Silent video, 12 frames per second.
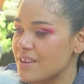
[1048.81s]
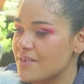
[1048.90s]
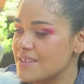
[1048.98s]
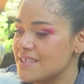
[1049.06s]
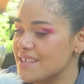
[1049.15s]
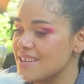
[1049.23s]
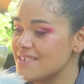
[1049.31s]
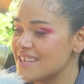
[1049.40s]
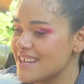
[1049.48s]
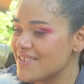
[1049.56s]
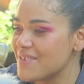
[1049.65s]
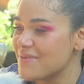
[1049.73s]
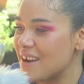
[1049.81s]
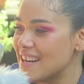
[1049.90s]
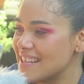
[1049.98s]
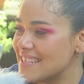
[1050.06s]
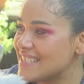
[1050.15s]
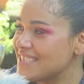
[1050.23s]
It was like the
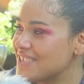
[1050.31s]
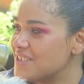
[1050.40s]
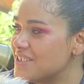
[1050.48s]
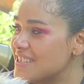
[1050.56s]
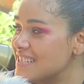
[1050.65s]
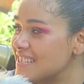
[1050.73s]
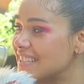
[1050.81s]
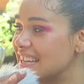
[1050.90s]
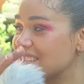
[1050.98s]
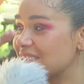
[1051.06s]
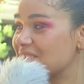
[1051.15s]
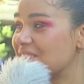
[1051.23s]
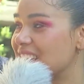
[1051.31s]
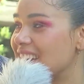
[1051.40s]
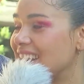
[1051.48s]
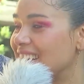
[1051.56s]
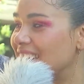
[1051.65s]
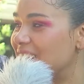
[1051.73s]
writing session turned into like this
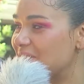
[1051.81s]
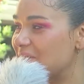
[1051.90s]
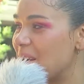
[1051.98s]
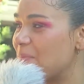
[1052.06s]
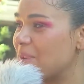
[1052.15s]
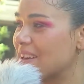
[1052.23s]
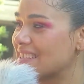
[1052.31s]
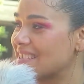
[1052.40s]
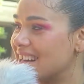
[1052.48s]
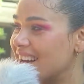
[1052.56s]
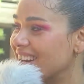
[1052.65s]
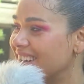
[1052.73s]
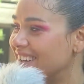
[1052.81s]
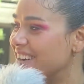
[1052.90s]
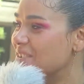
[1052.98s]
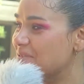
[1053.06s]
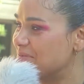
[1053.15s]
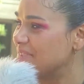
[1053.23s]
like epic
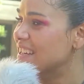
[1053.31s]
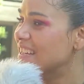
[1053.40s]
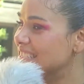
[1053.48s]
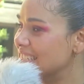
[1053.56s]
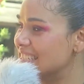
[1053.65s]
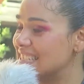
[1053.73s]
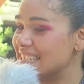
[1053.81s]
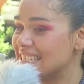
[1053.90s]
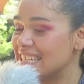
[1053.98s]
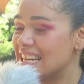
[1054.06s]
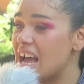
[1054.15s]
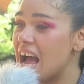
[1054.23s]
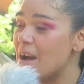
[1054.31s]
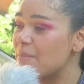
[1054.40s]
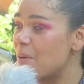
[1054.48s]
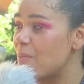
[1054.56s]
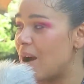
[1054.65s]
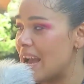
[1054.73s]
saga of
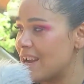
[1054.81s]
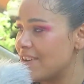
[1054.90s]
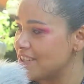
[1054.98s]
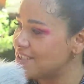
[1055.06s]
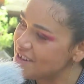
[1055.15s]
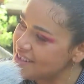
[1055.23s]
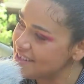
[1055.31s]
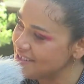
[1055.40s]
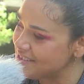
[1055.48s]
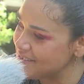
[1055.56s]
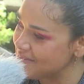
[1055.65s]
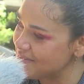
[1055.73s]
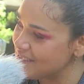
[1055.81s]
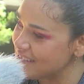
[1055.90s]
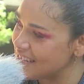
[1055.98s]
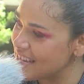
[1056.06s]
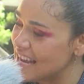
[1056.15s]
about binary star systems.